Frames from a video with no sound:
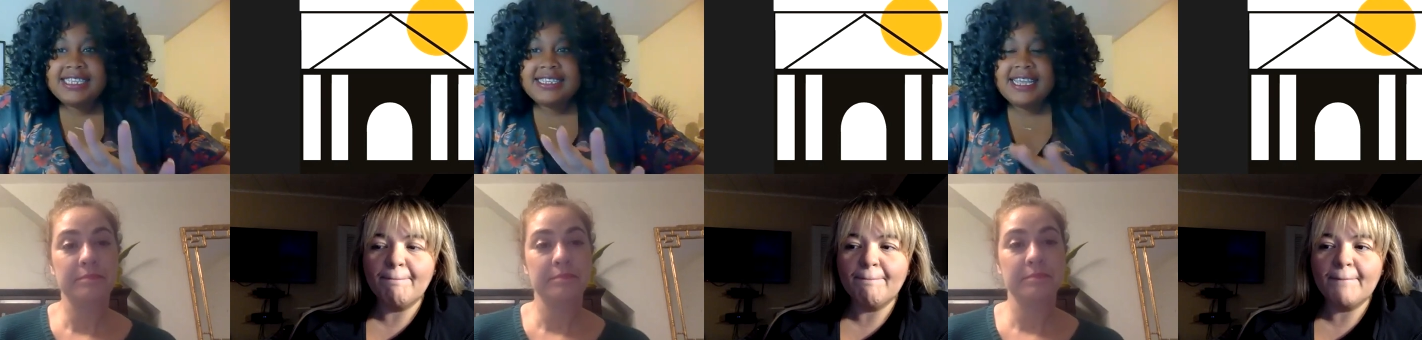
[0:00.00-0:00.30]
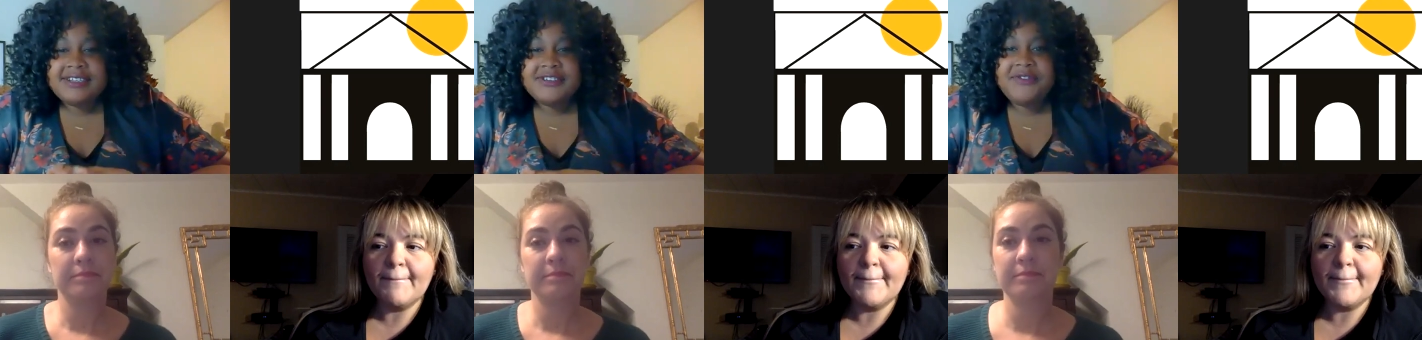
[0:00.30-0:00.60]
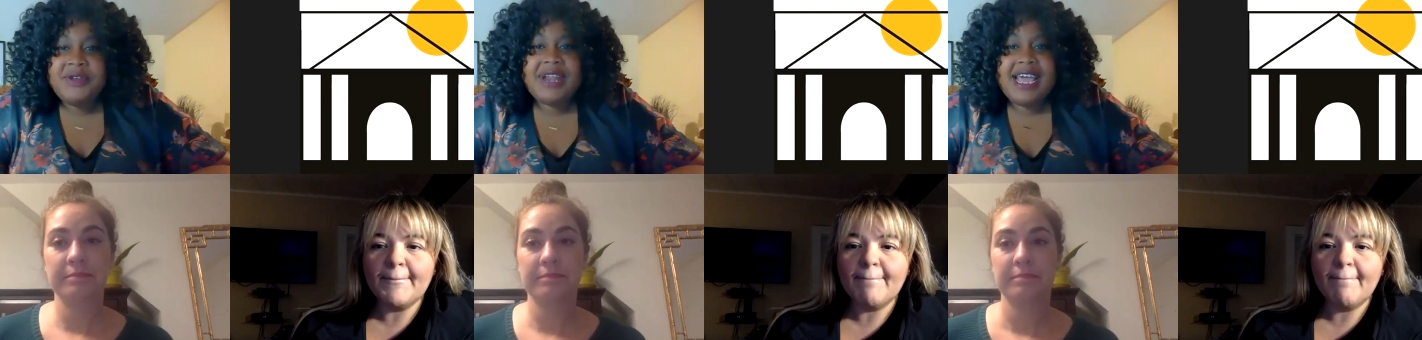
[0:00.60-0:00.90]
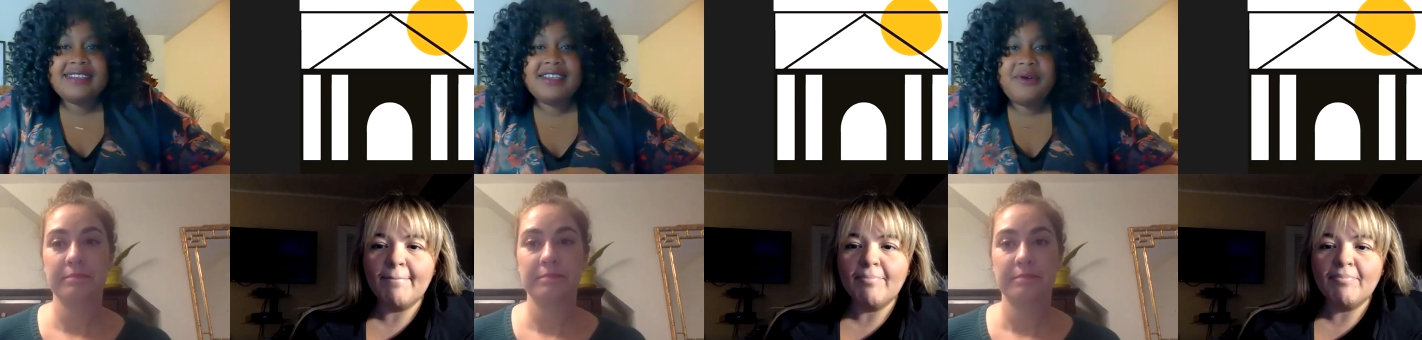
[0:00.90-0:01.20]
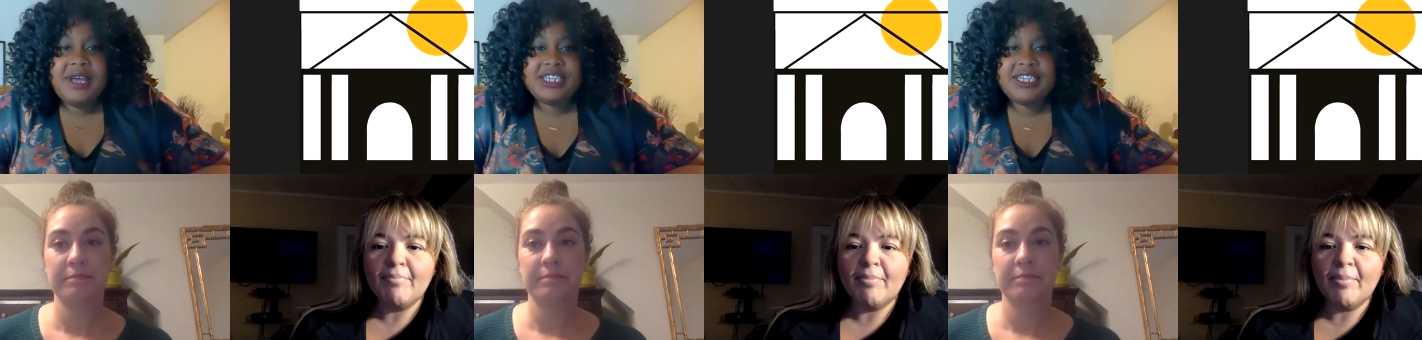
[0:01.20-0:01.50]
Speaker 1: uh, so if anyone has any
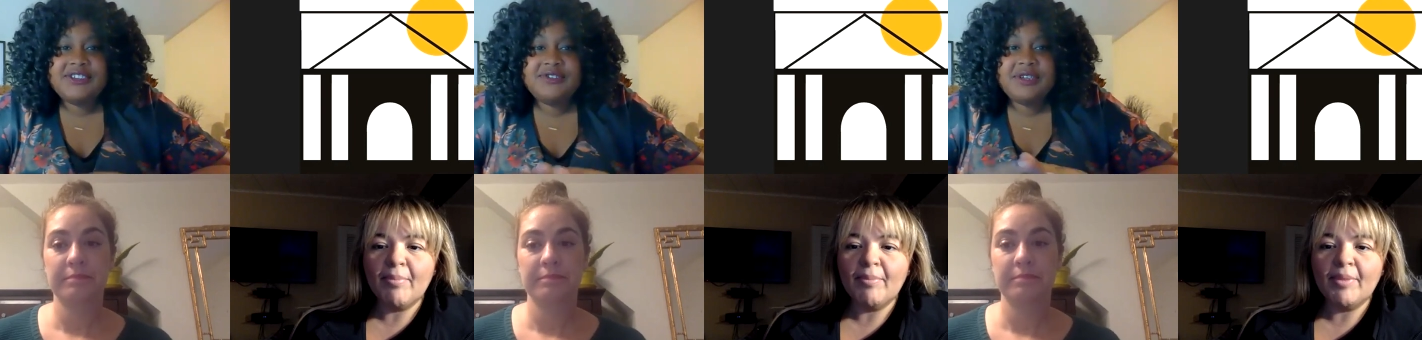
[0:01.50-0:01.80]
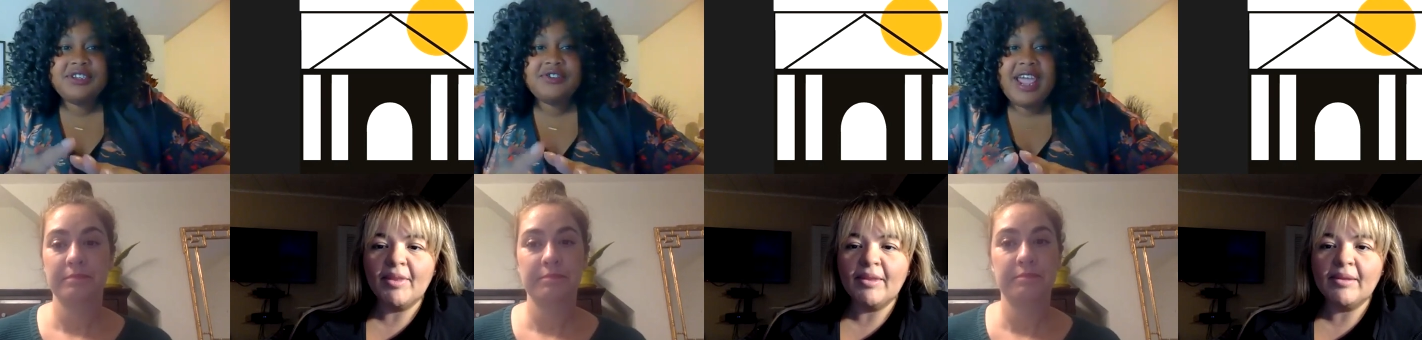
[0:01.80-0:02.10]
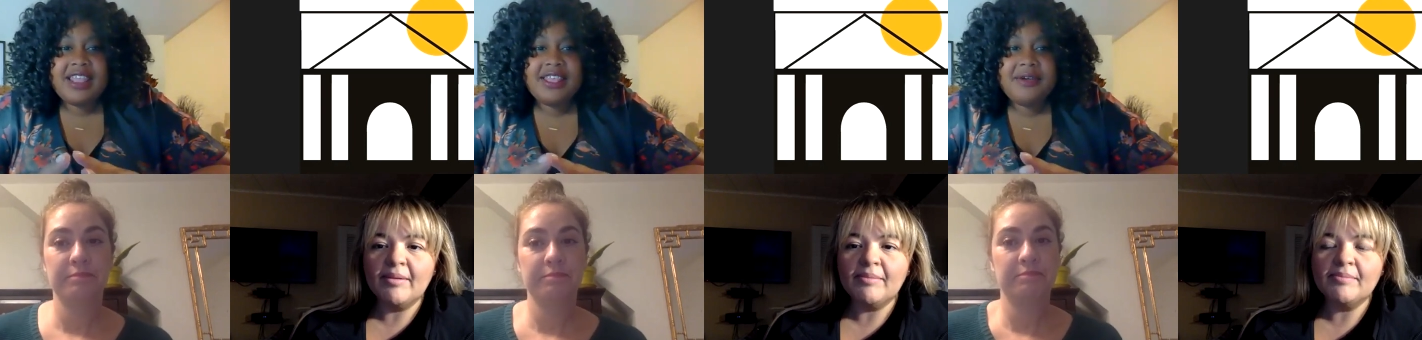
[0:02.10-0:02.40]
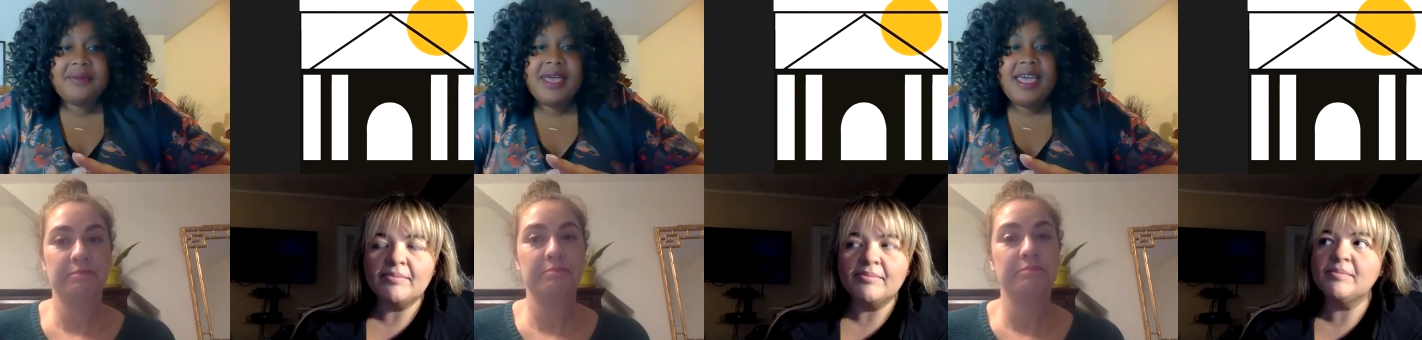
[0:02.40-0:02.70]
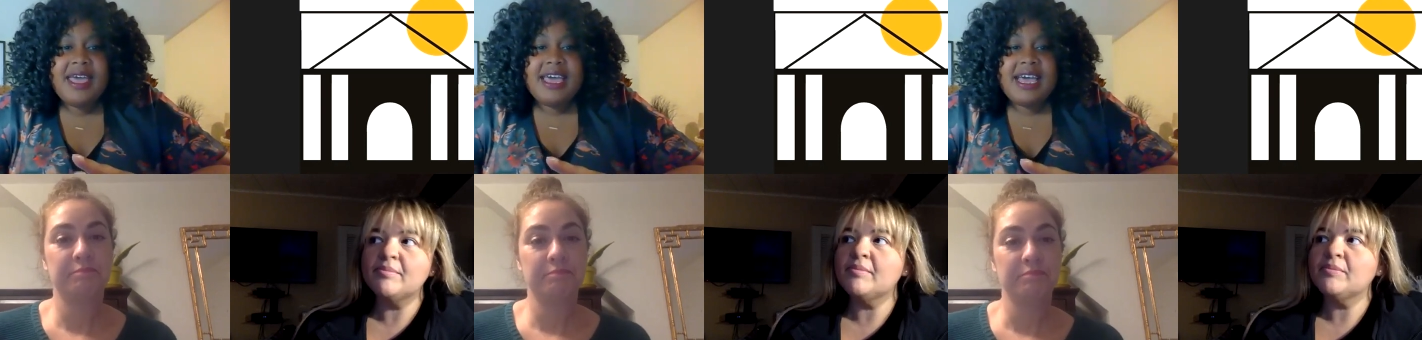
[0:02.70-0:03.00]
questions, you can direct them
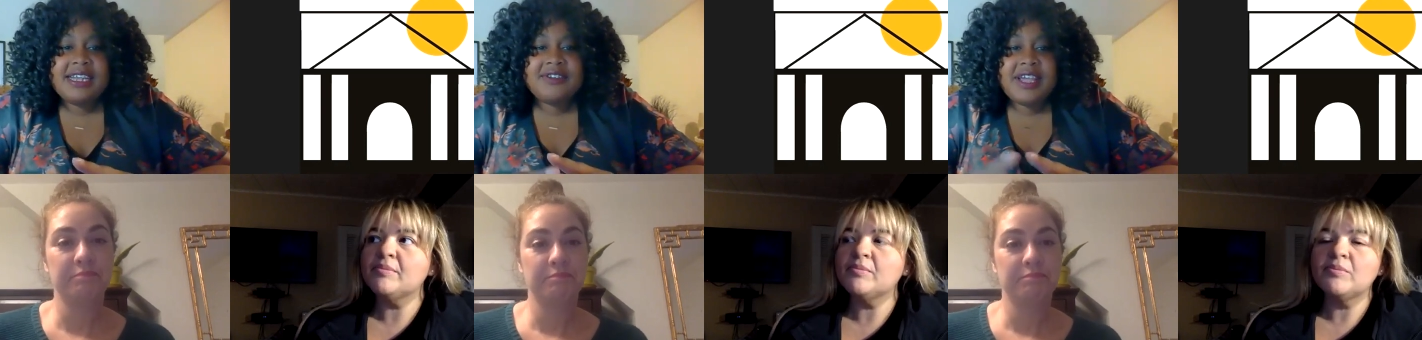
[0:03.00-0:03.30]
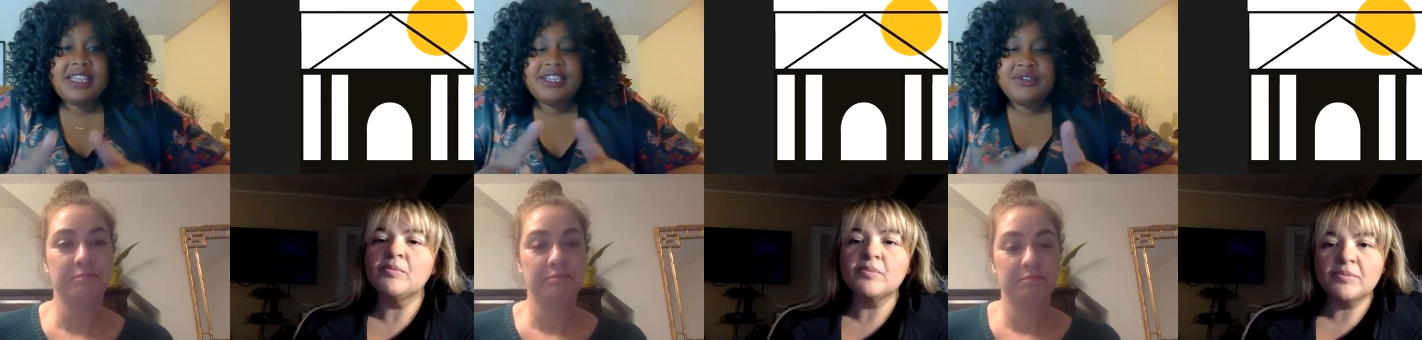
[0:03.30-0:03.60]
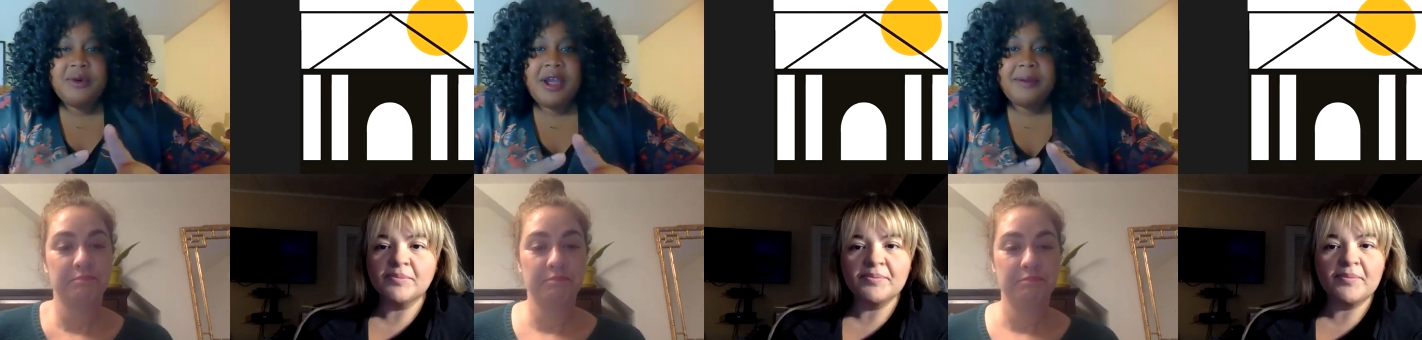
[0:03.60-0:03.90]
Uh, directly to our